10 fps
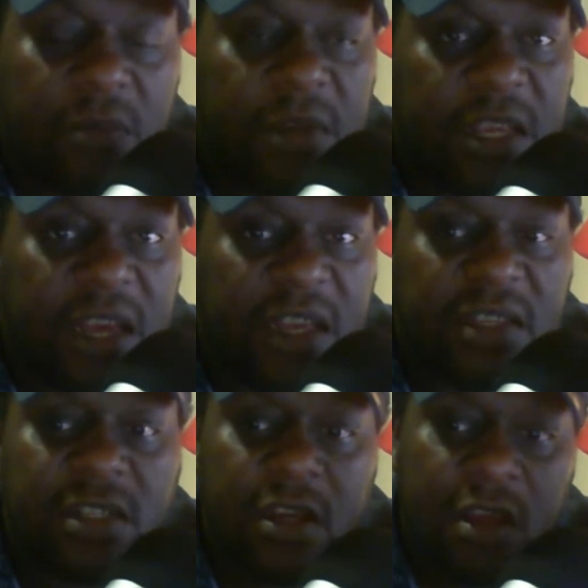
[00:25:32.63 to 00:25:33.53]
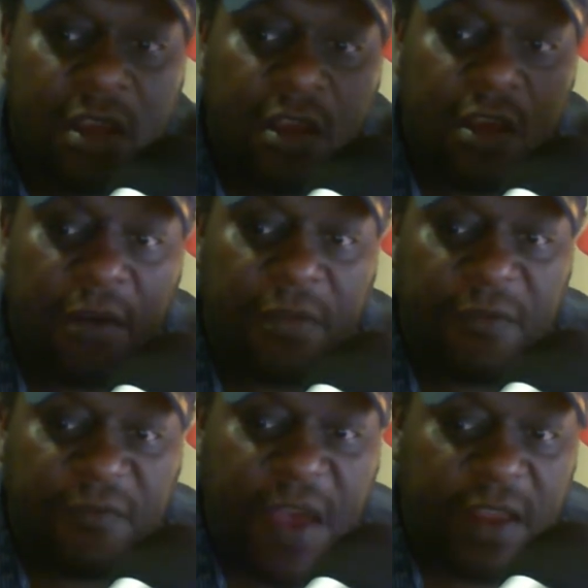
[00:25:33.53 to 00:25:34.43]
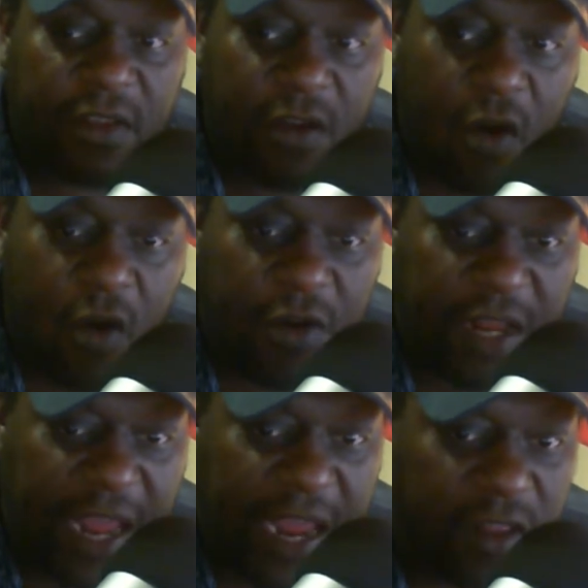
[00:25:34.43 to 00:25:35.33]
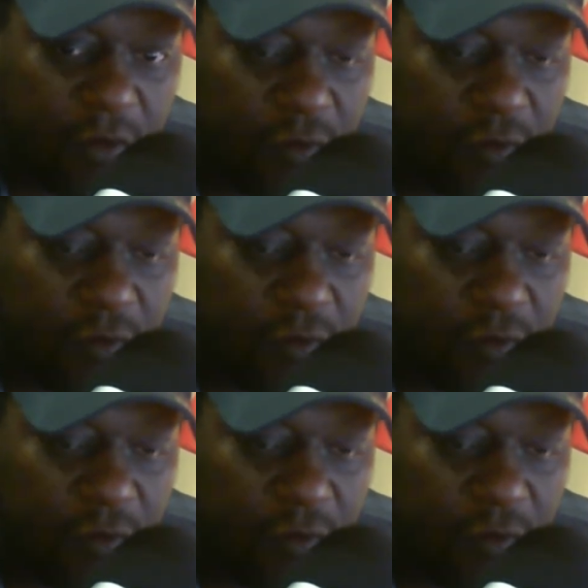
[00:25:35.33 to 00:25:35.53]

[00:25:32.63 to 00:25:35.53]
because of the fact they're already ailing